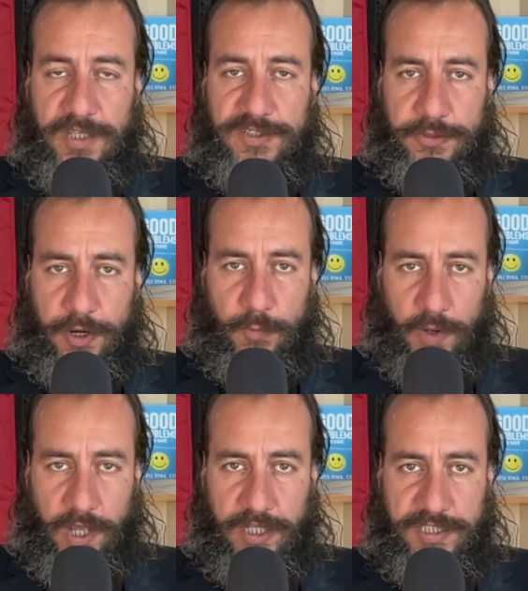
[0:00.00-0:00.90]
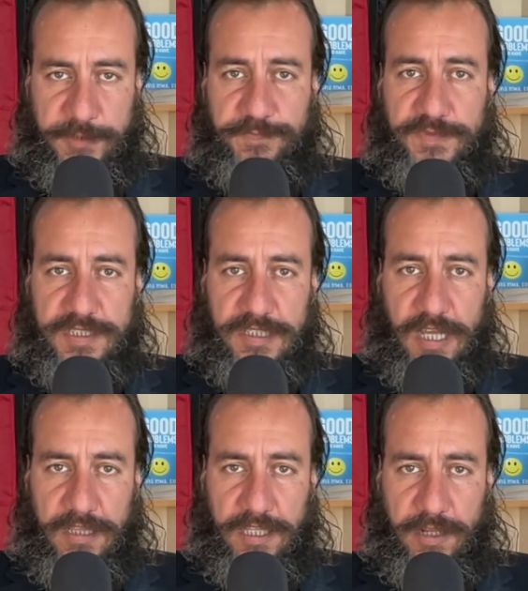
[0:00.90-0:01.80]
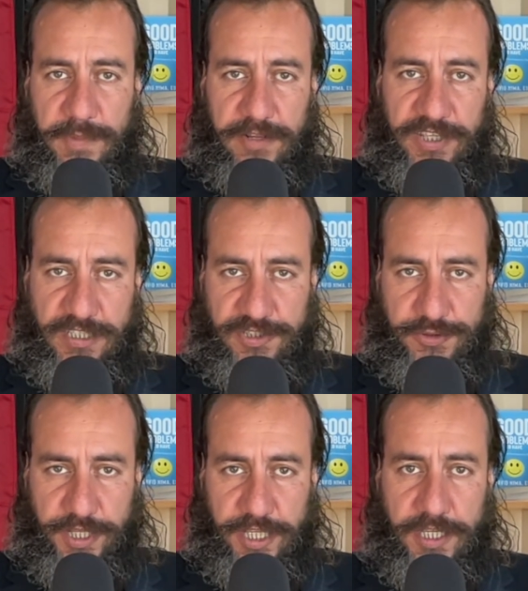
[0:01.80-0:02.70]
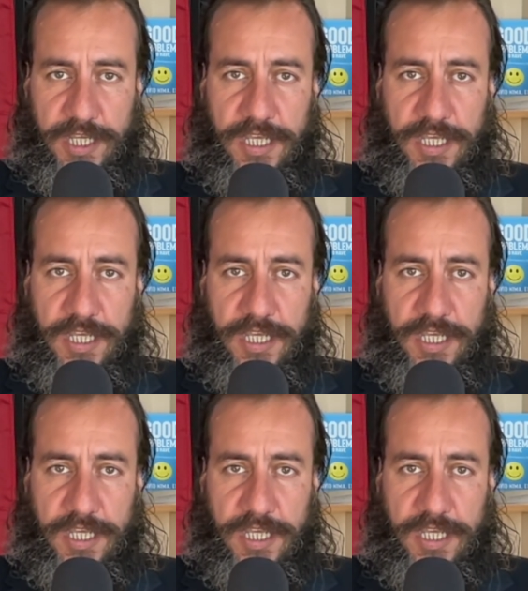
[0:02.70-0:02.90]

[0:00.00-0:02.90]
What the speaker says: So there was a little bit of history.